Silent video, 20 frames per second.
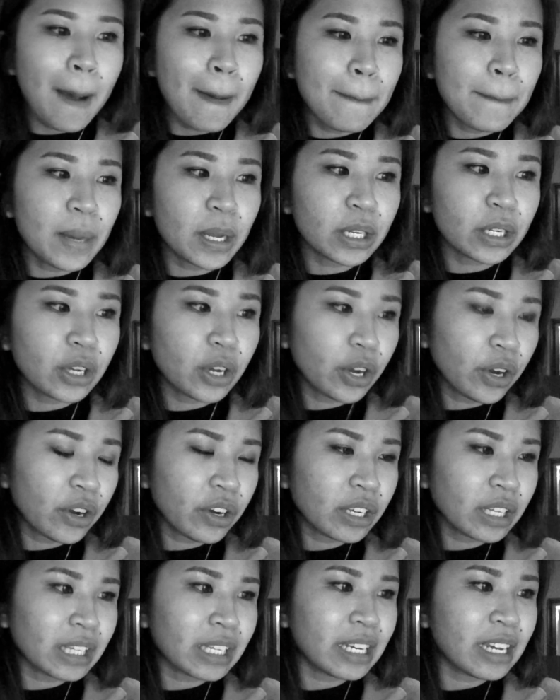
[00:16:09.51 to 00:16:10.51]
But
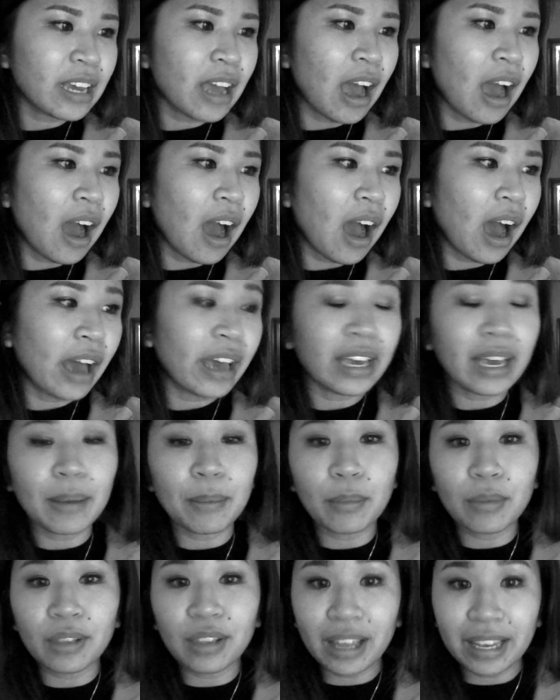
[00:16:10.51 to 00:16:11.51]
currently, I am
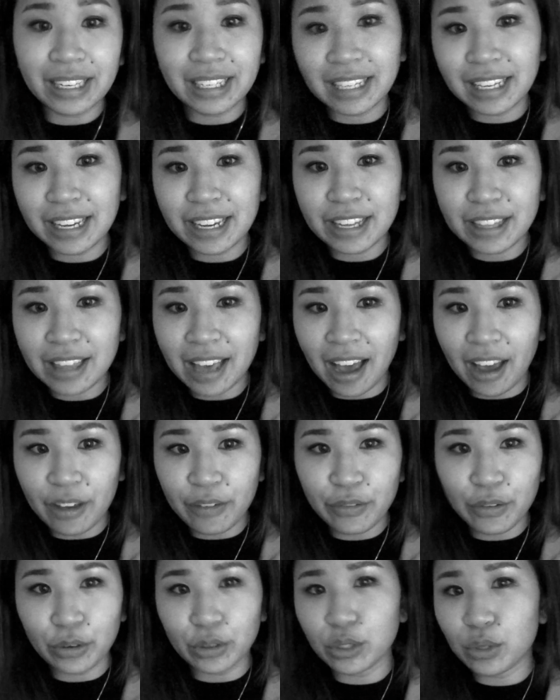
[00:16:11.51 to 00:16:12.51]
liking the
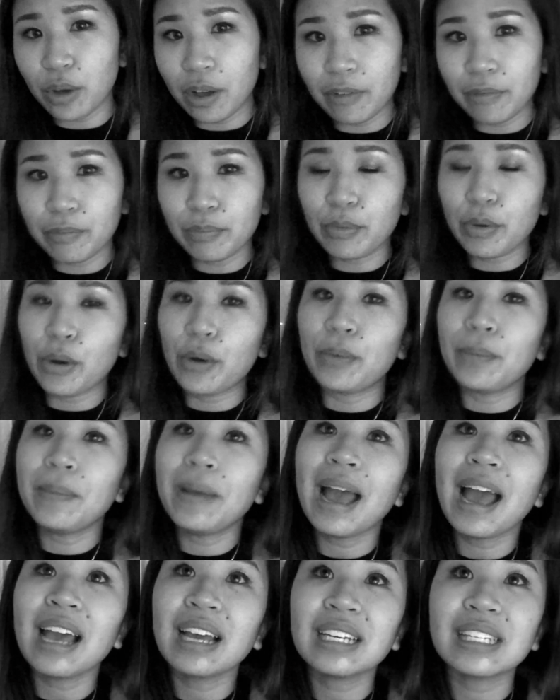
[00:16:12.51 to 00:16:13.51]
iPhone 12 Pro
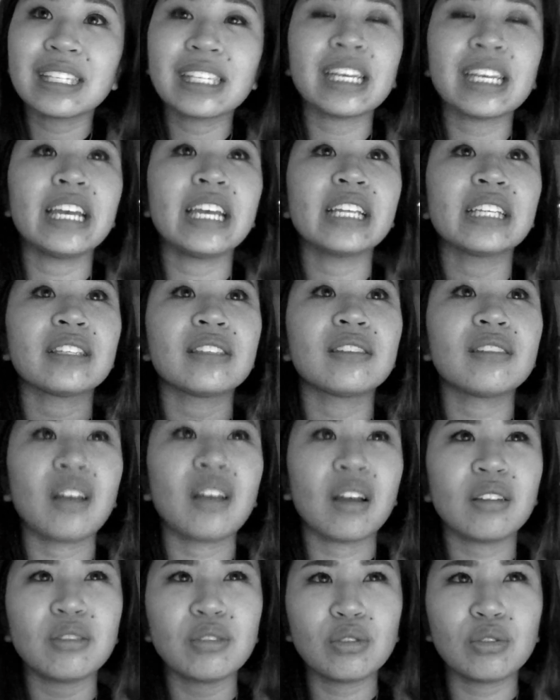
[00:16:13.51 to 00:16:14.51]
Max. It's
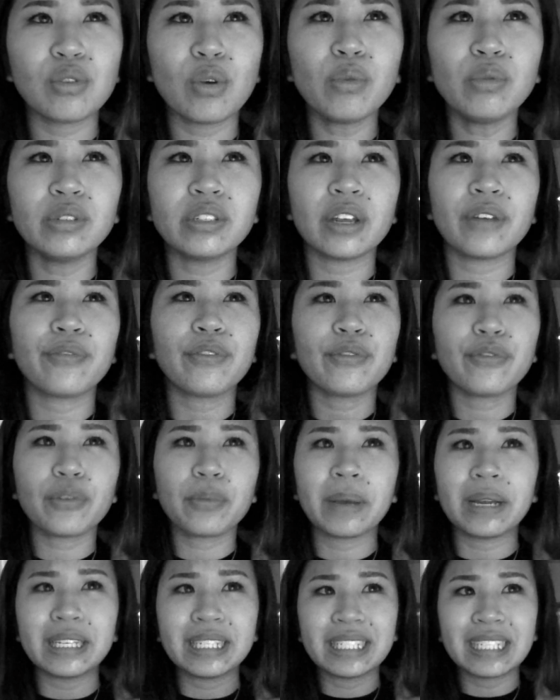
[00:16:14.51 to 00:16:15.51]
not so different from
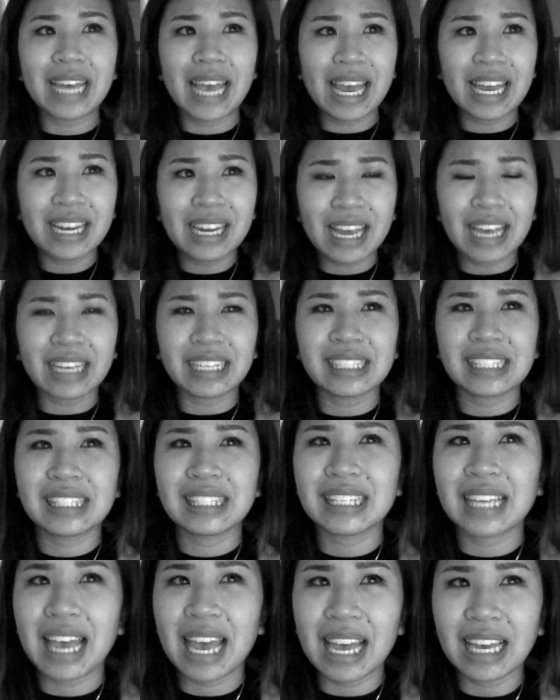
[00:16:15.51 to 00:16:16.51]
my 10X
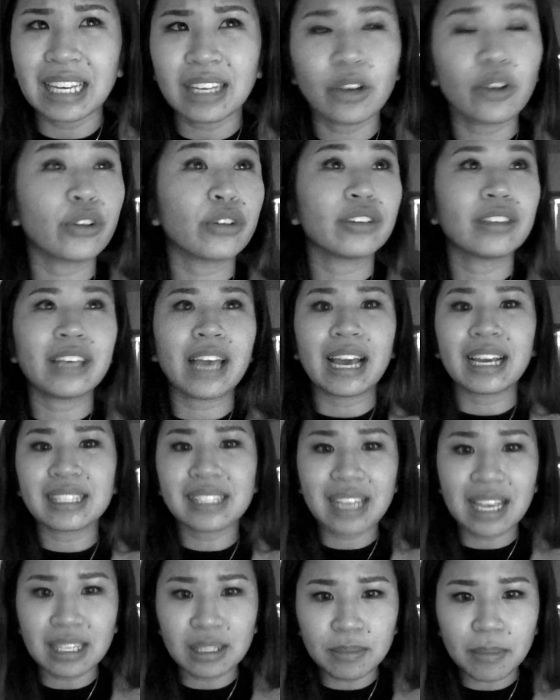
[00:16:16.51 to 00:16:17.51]
or the
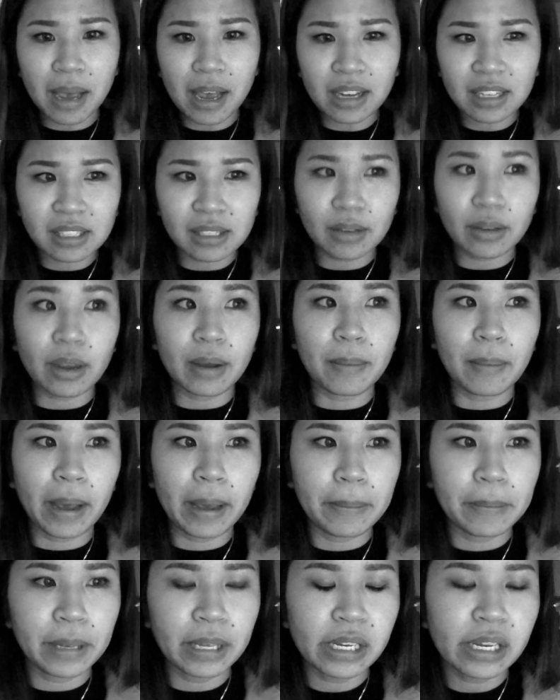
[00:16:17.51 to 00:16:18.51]
XS Max, in my
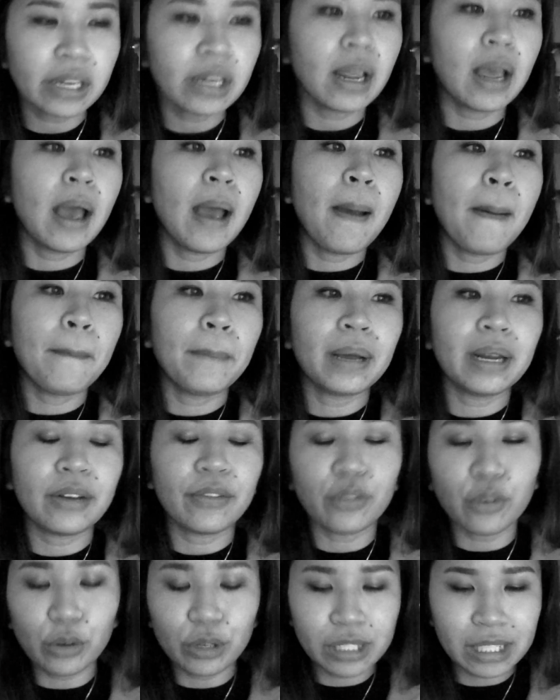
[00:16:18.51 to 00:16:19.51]
opinion, but of
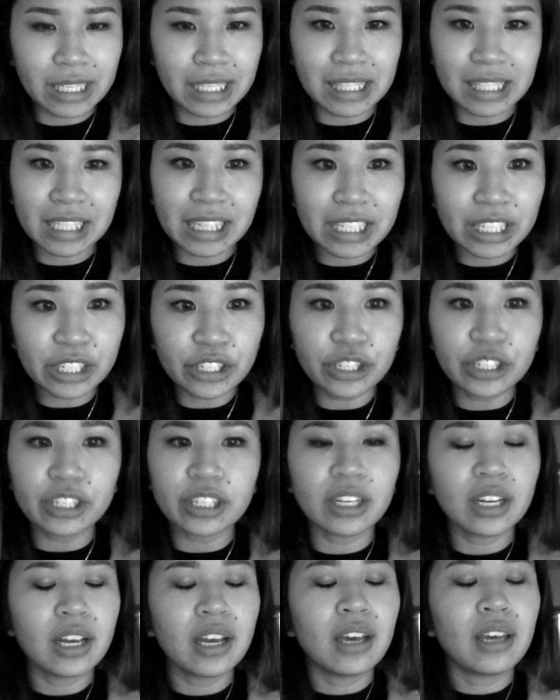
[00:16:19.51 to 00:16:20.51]
course, it is clear.
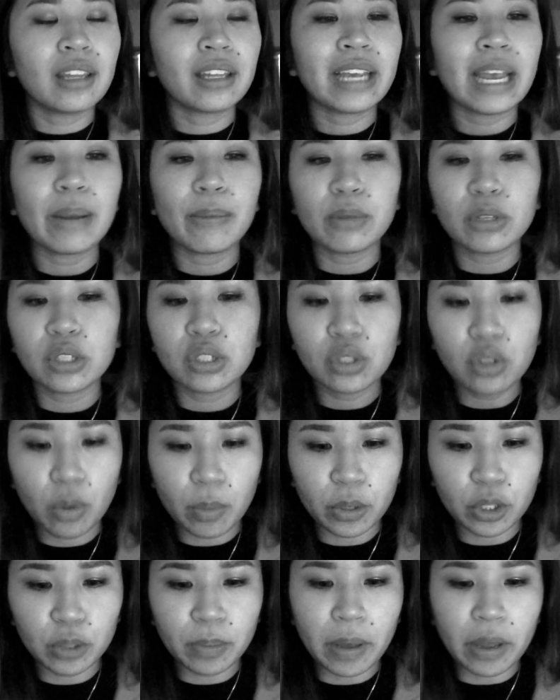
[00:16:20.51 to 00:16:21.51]
Camera is so
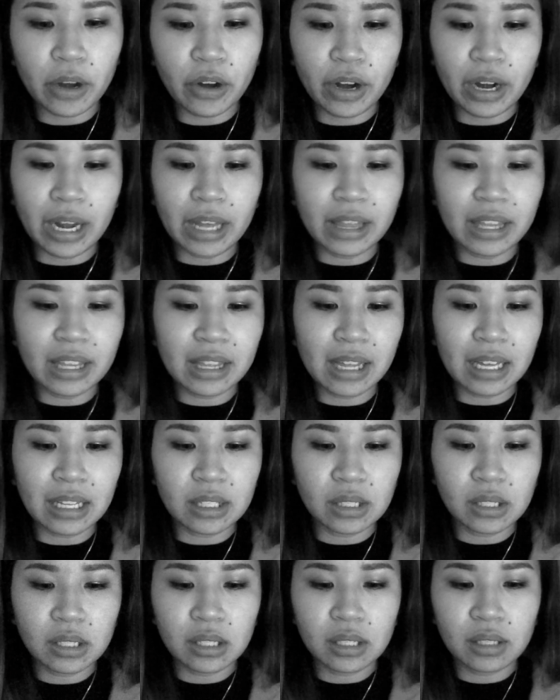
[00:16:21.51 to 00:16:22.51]
much better, and I think
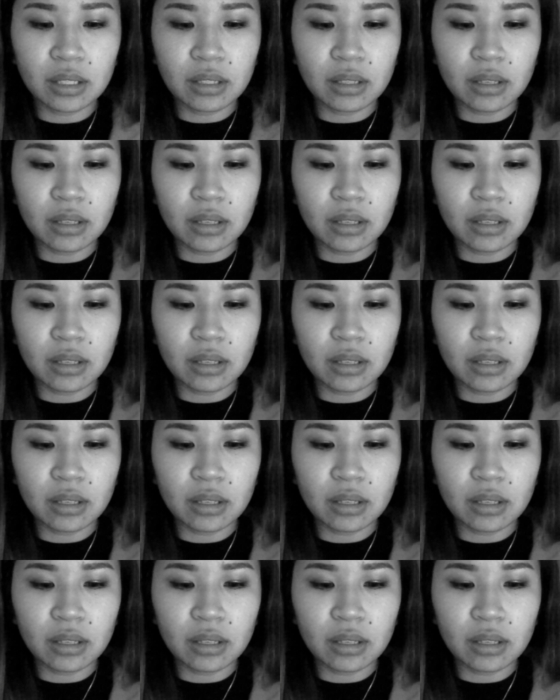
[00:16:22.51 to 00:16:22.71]
that's